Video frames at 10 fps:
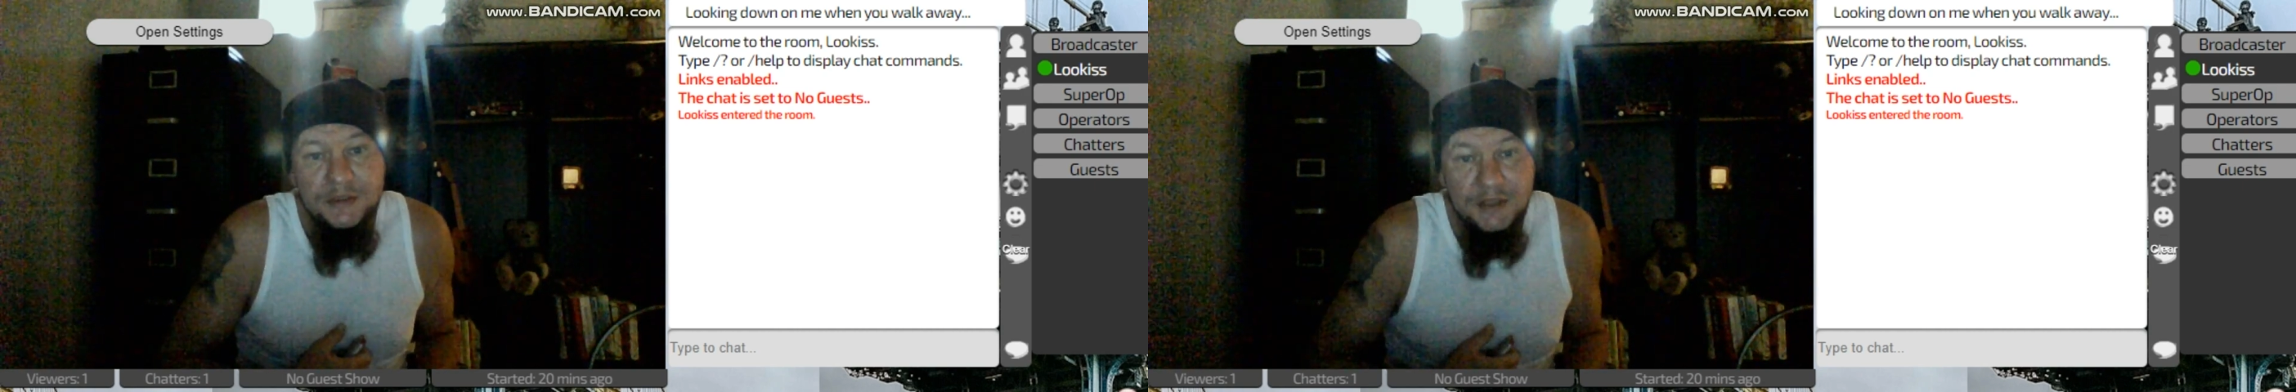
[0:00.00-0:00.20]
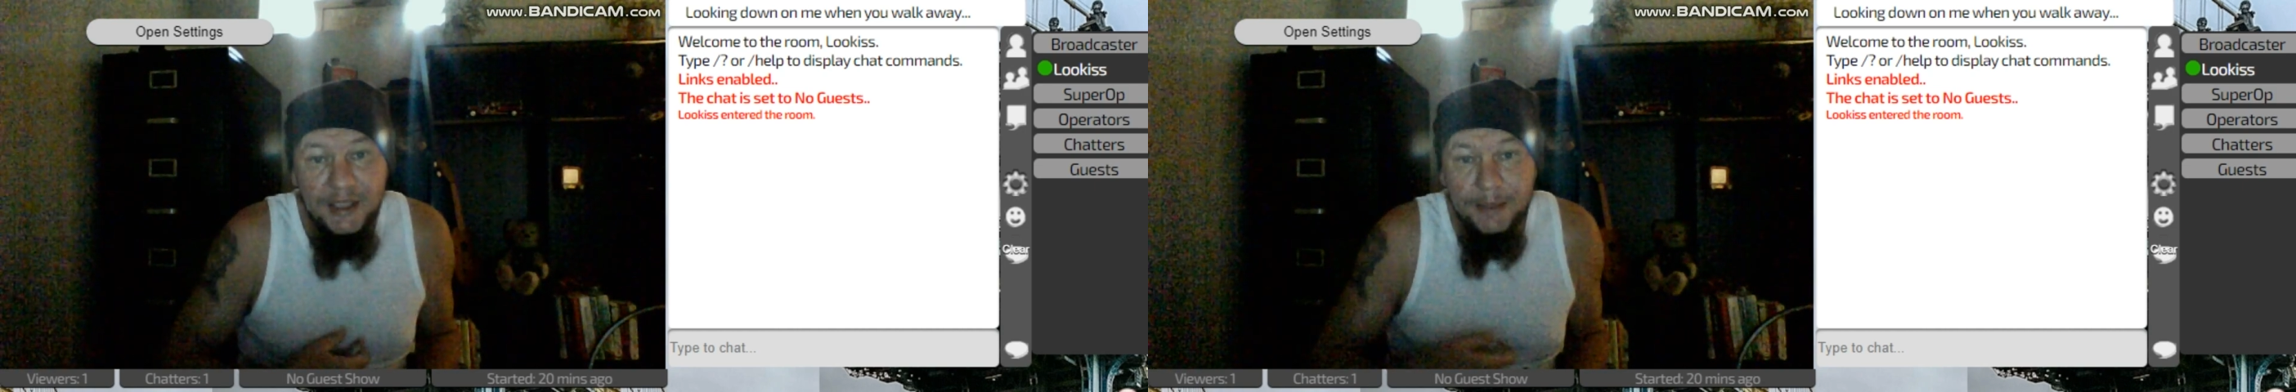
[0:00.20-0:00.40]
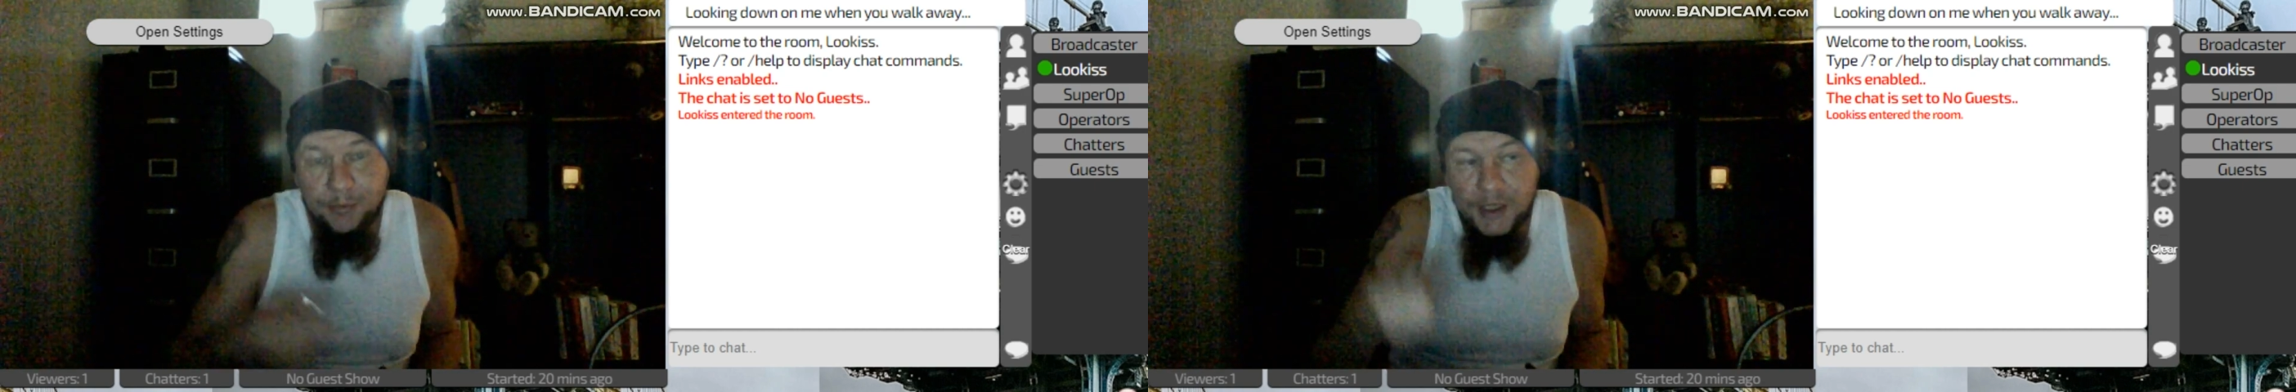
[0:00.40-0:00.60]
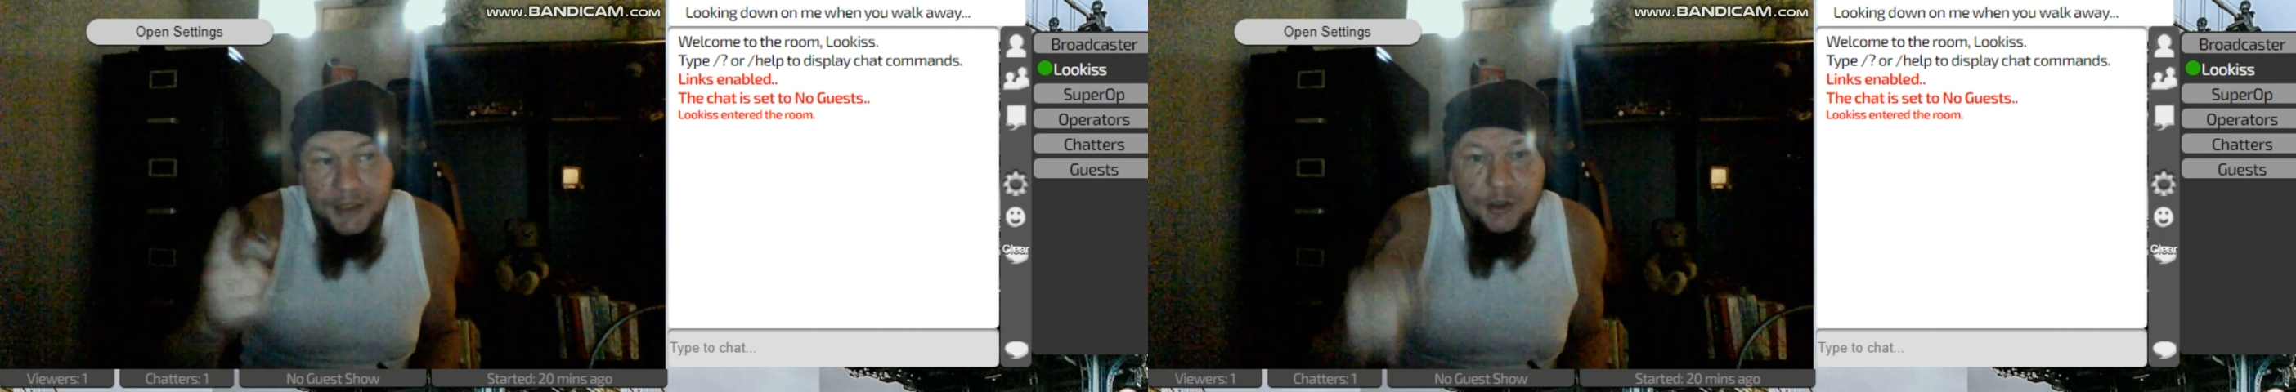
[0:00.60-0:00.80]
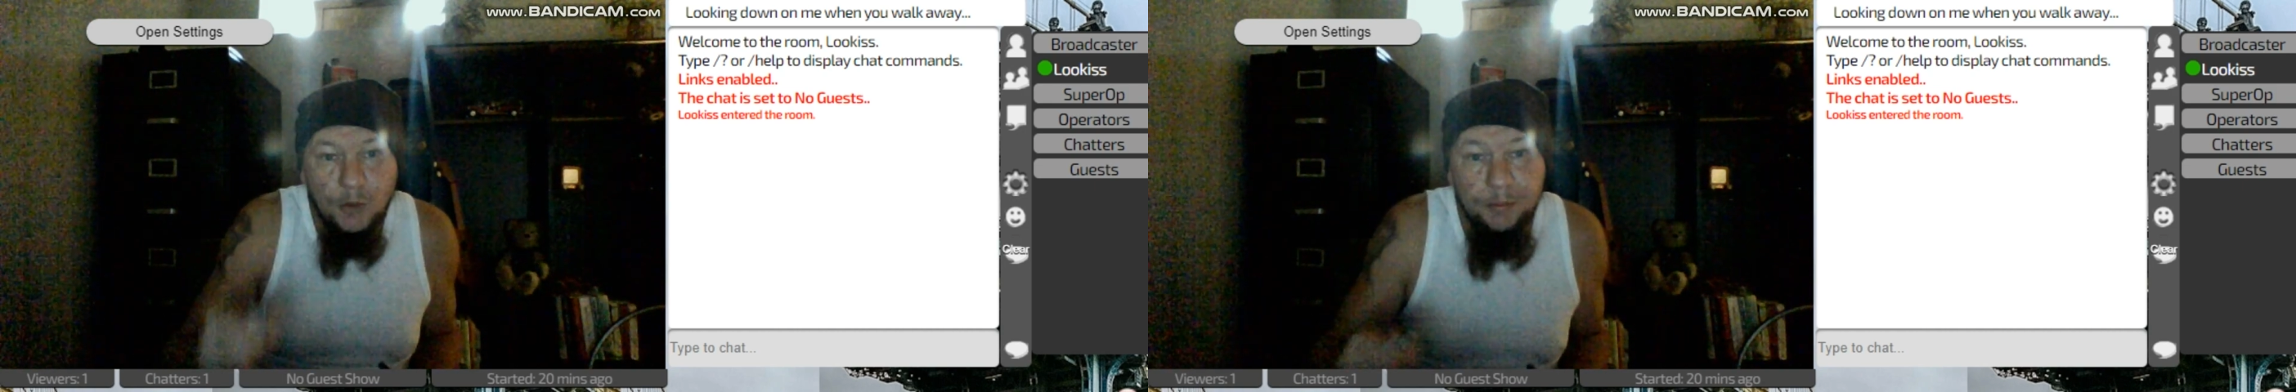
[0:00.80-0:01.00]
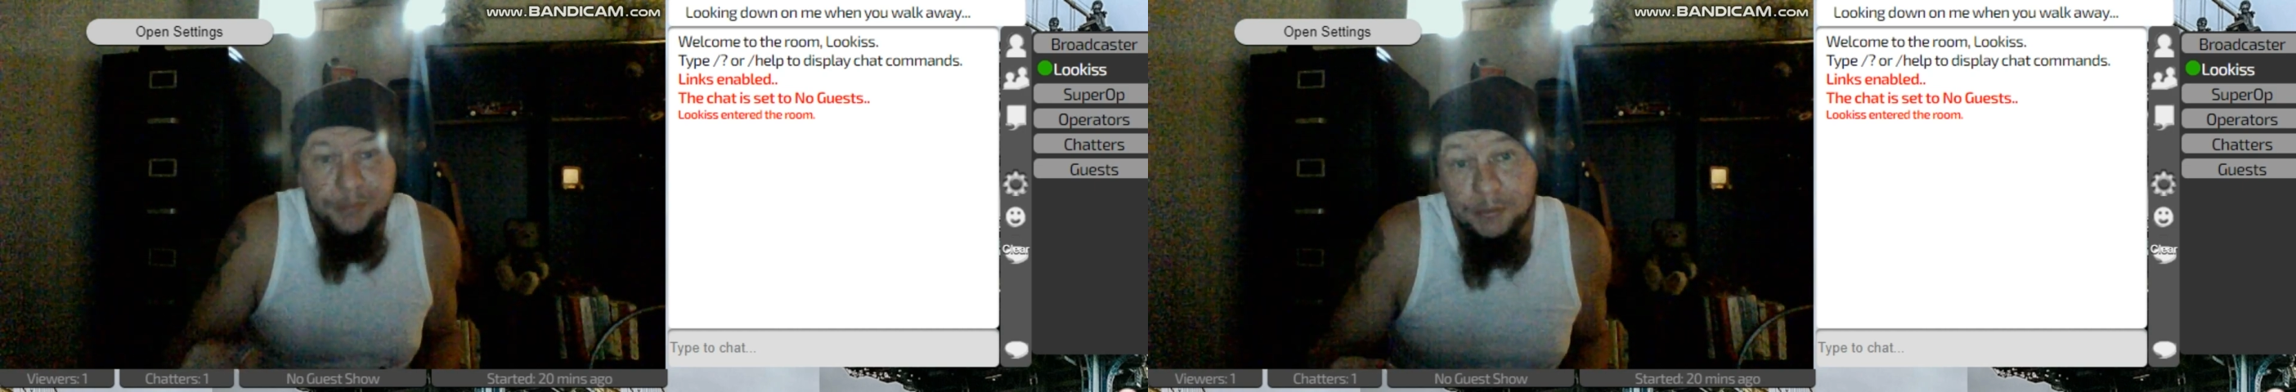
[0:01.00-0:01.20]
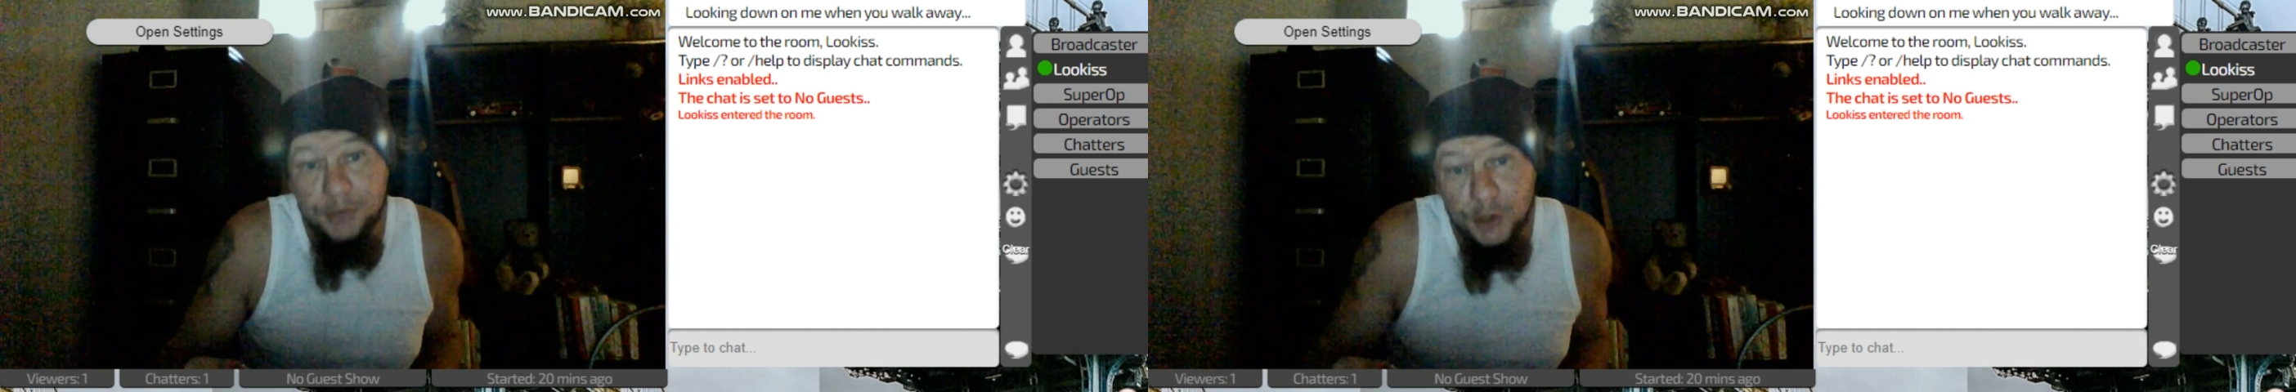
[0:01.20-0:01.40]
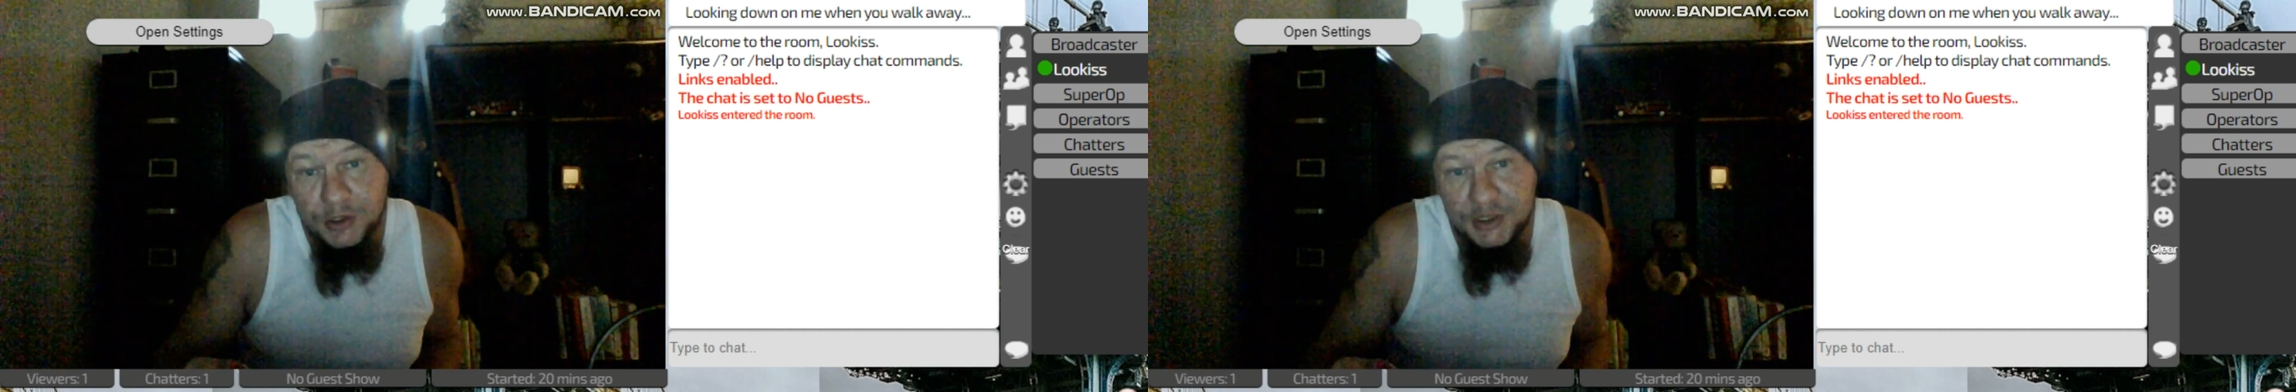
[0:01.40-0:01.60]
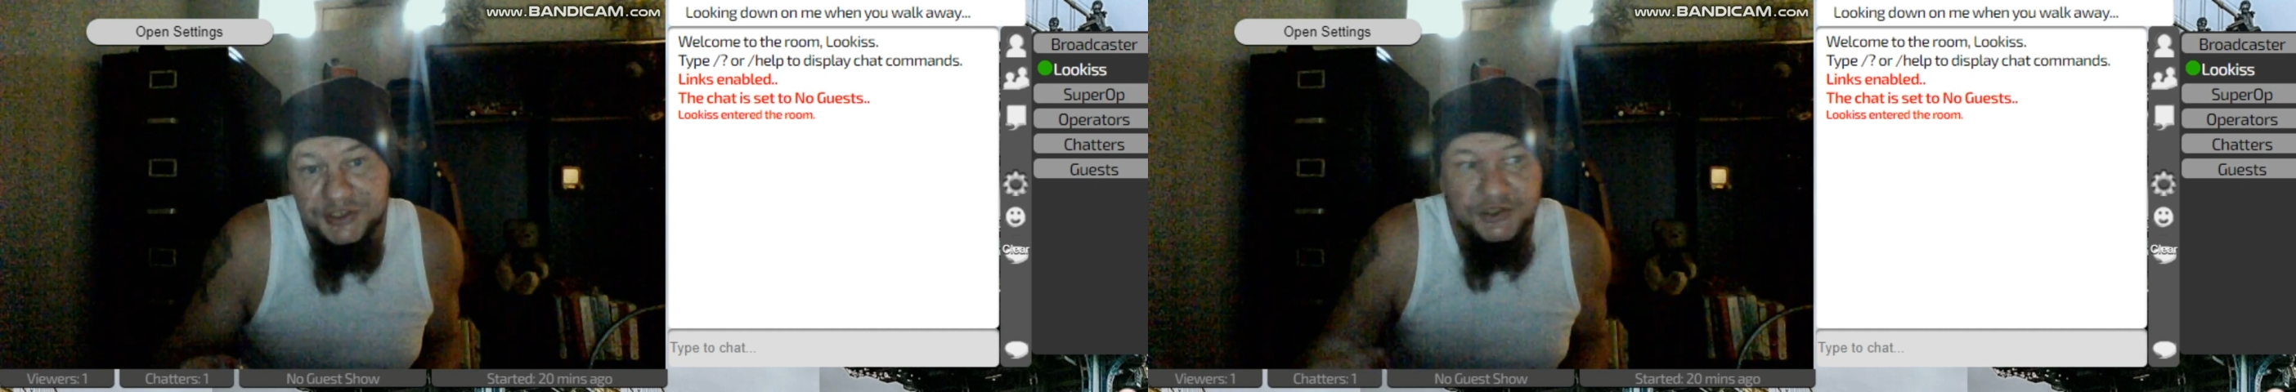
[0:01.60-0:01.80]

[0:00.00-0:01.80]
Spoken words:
Like Burn Burnley